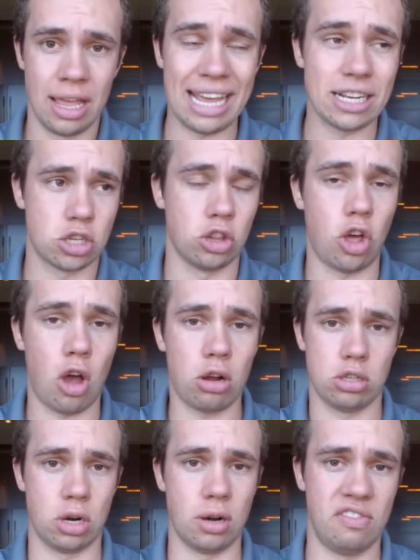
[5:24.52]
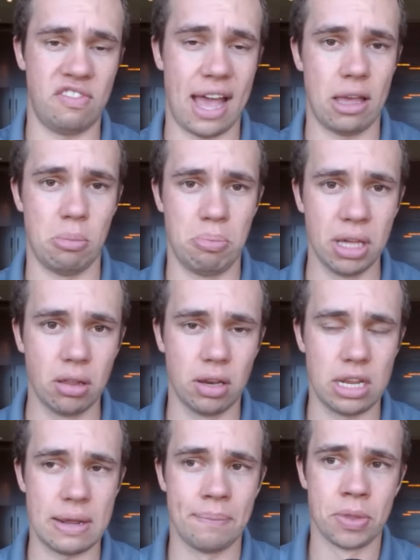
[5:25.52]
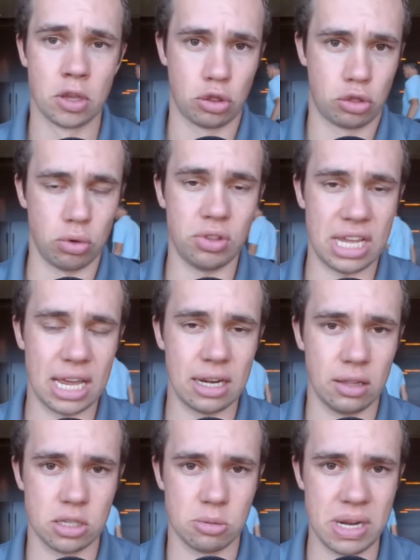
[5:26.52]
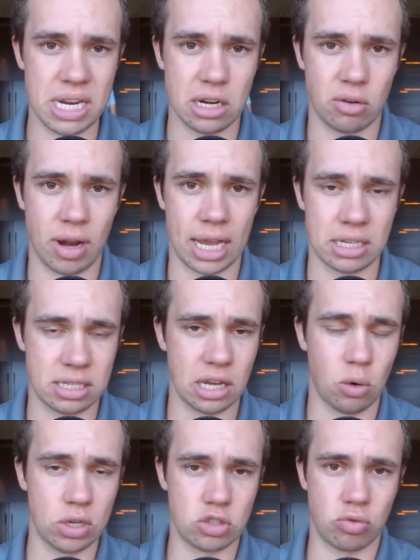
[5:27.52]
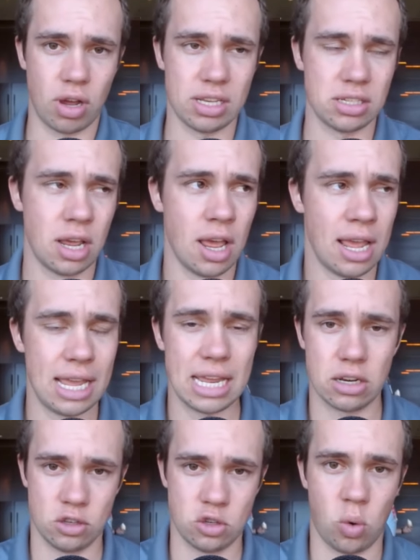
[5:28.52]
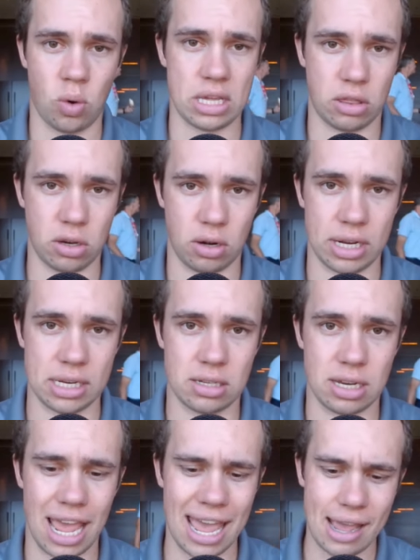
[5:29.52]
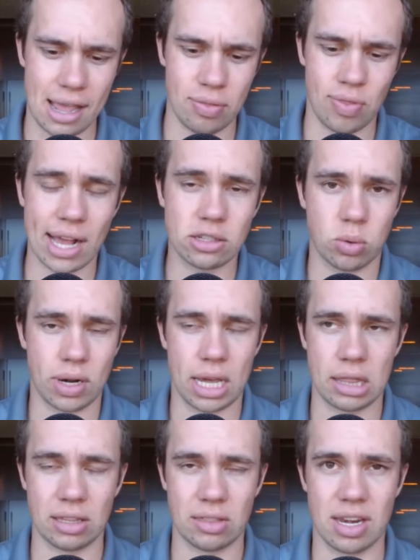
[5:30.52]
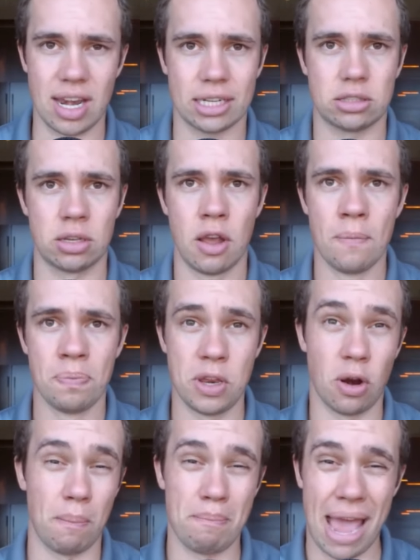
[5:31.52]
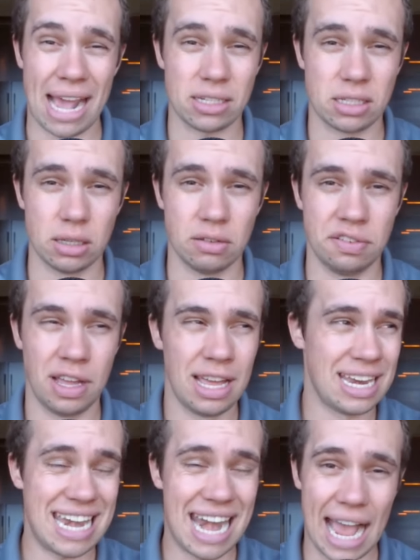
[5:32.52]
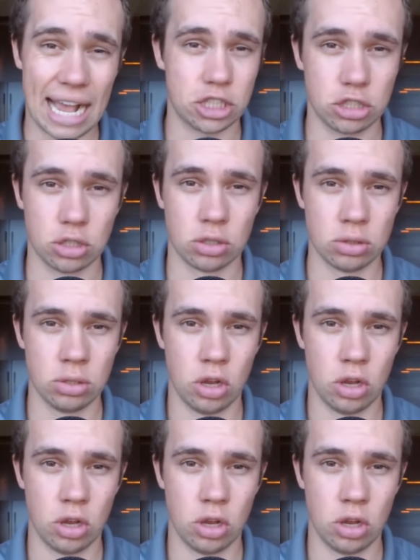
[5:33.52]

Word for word: its long-term viability through the end of this media rights deal, which runs into the twenty thirties. And that's when I think the next, you know, massive national